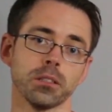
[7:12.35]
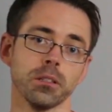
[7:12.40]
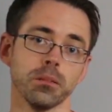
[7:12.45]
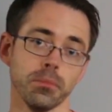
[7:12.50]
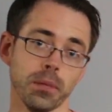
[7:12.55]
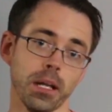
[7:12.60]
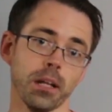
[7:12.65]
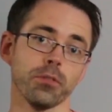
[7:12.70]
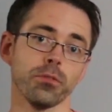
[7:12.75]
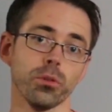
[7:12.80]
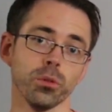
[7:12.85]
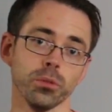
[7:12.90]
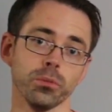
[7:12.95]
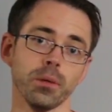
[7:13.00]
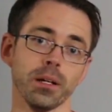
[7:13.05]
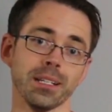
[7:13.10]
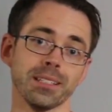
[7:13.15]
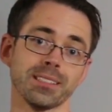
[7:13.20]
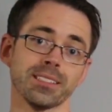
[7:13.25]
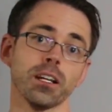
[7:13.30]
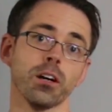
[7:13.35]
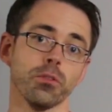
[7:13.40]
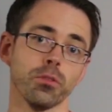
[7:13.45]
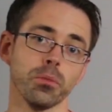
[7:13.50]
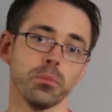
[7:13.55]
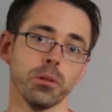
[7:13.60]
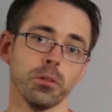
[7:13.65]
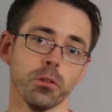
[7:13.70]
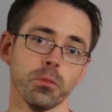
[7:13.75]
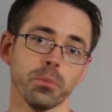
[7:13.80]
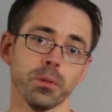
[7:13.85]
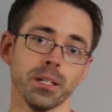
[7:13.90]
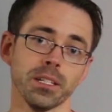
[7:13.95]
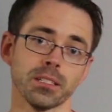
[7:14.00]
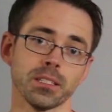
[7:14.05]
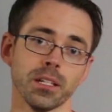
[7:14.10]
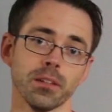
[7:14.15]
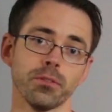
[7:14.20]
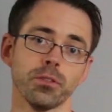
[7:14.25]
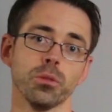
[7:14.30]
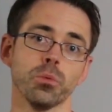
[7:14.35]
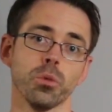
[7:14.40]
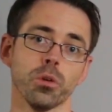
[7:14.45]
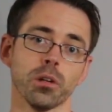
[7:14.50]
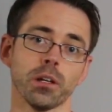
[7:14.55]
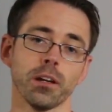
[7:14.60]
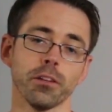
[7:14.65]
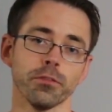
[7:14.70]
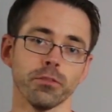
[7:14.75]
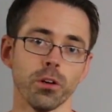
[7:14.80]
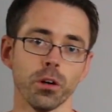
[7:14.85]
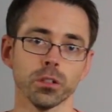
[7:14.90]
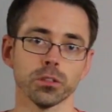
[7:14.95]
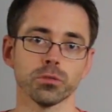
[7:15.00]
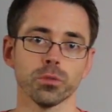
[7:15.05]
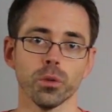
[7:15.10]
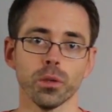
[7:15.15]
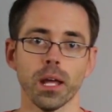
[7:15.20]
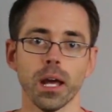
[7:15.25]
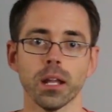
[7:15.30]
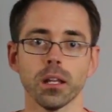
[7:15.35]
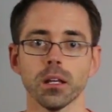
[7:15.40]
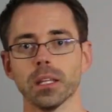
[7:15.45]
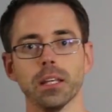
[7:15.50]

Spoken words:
The manifold by itself would be replaced if you were to get faults for that.